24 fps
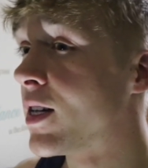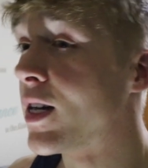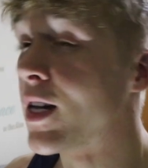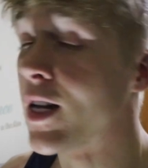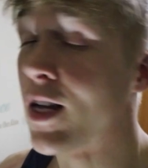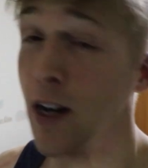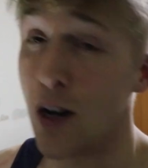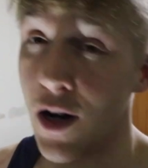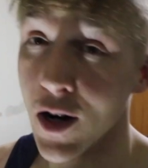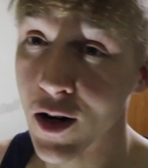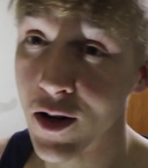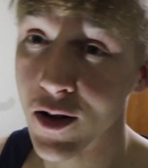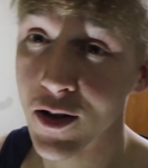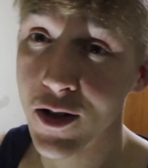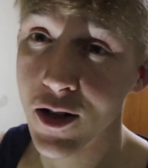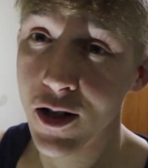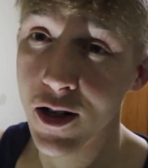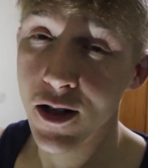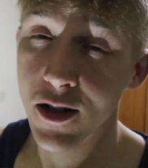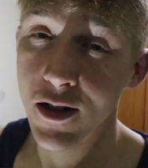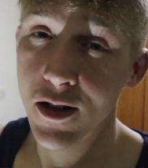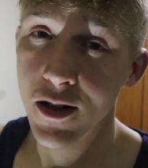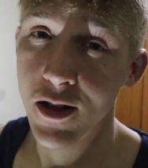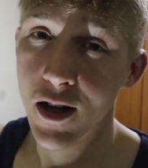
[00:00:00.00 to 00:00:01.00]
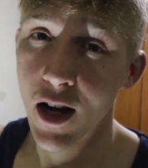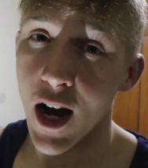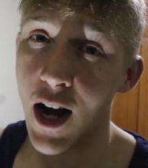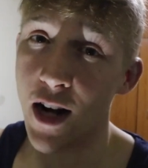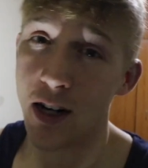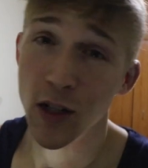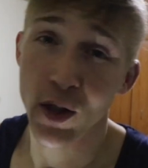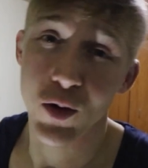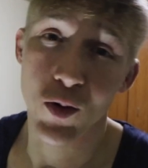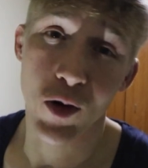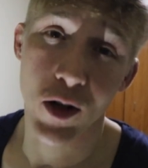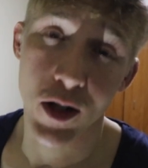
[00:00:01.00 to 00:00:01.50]
It hurts. I
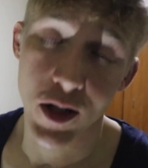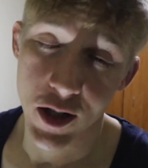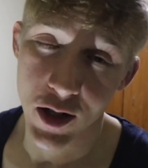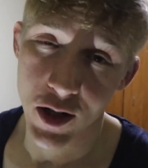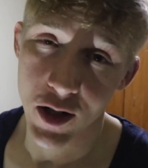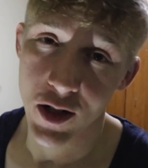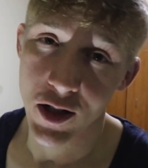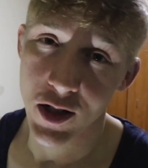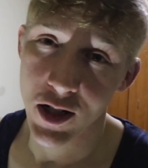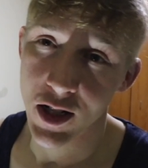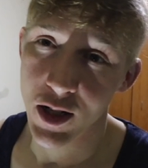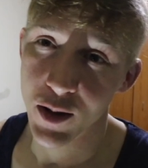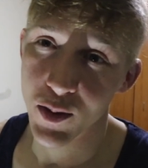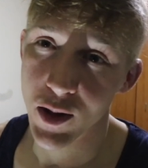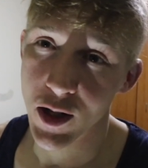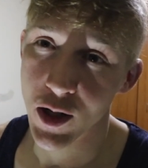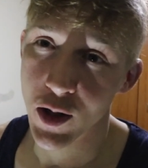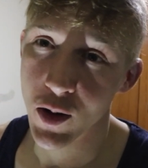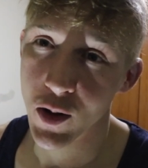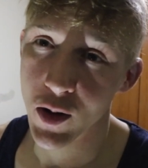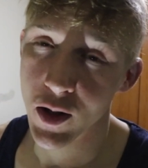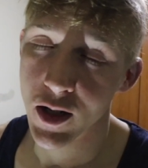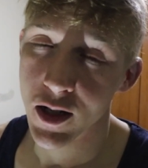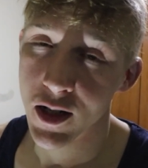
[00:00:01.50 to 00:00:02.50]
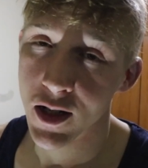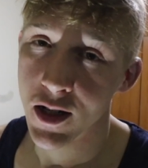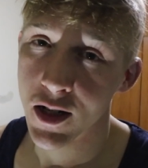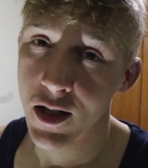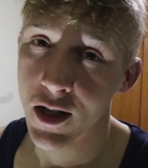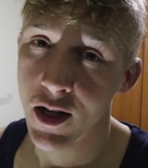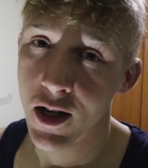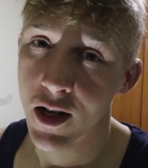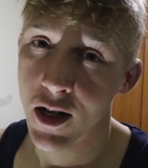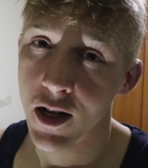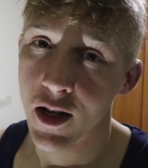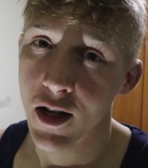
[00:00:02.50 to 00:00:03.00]
just wanted y'all to see me do it.
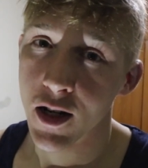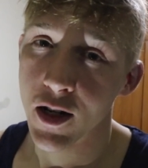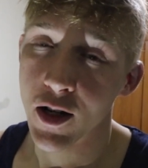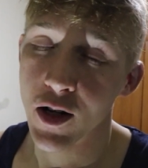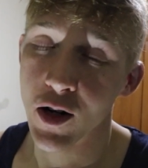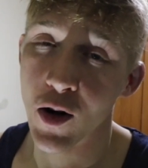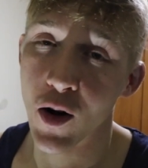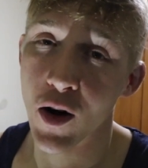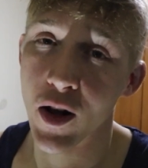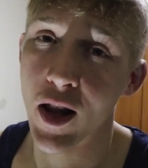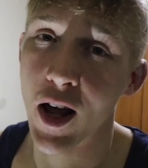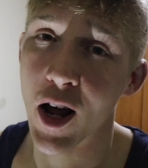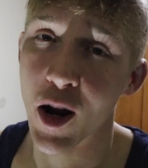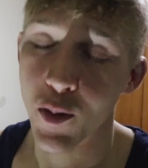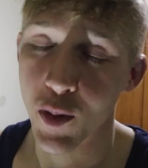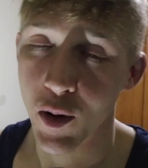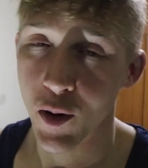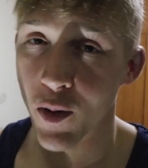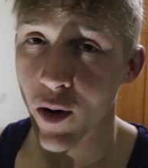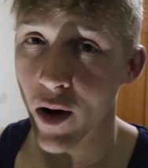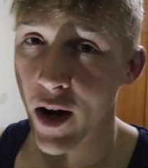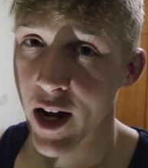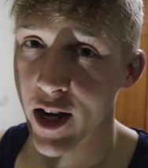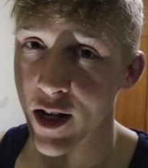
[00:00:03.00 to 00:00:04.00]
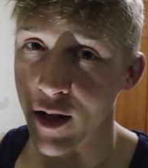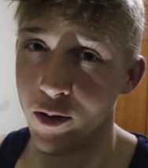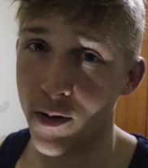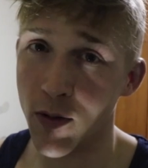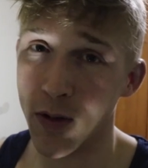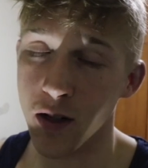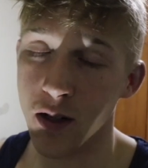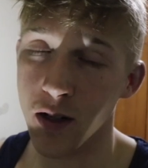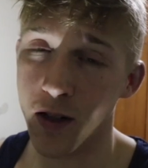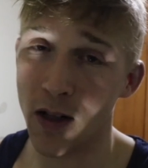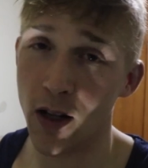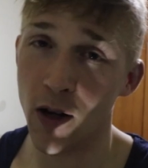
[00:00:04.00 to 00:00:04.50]
You know, a lot of people asked
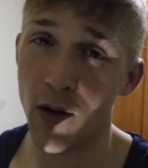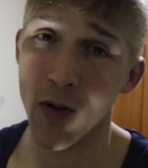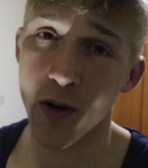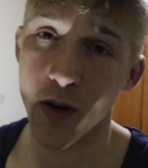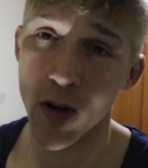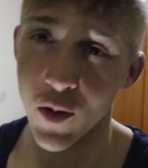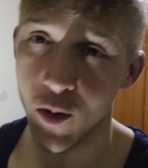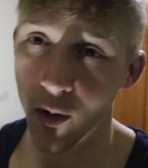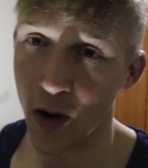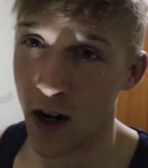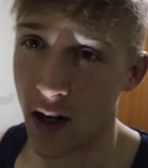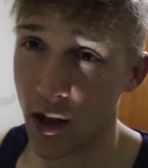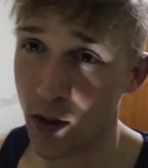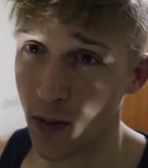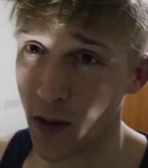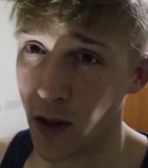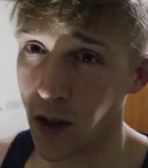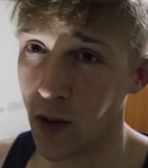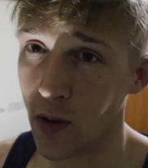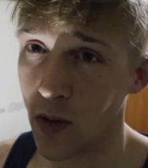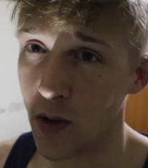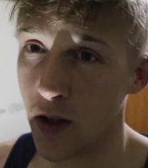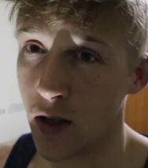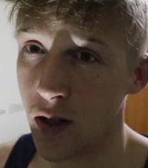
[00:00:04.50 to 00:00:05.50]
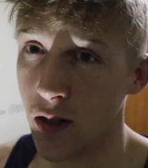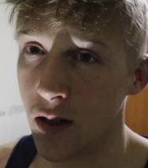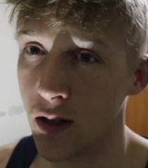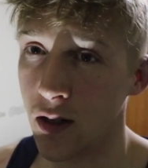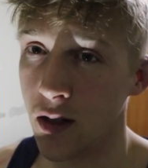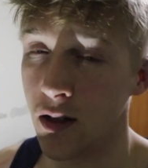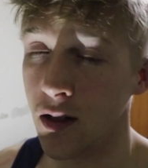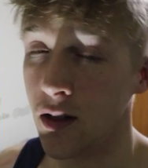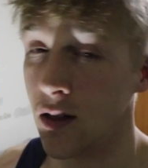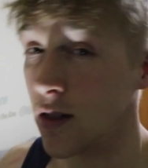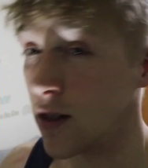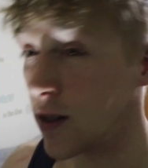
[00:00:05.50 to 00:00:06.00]
me, they wanted to watch me do it,
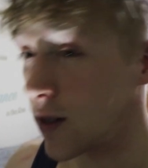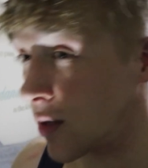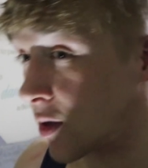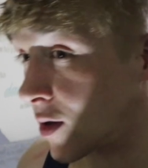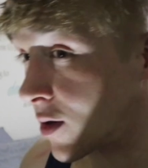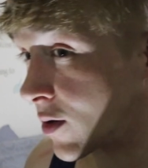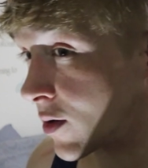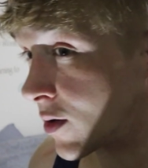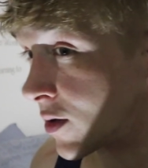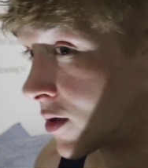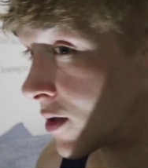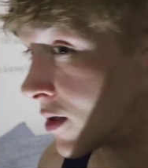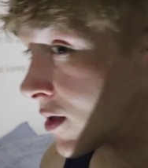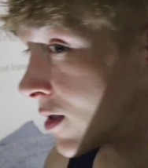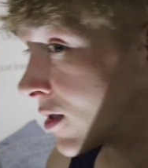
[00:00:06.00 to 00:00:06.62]
you know,